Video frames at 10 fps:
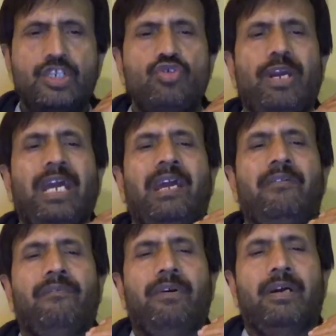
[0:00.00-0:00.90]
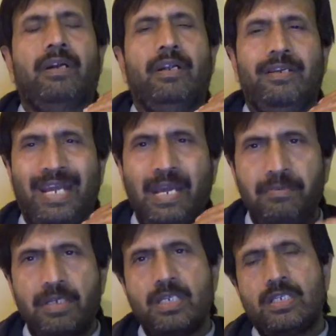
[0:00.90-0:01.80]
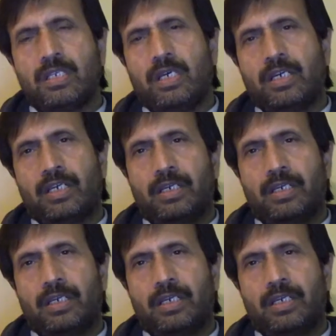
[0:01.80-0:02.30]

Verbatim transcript: you have diabetes or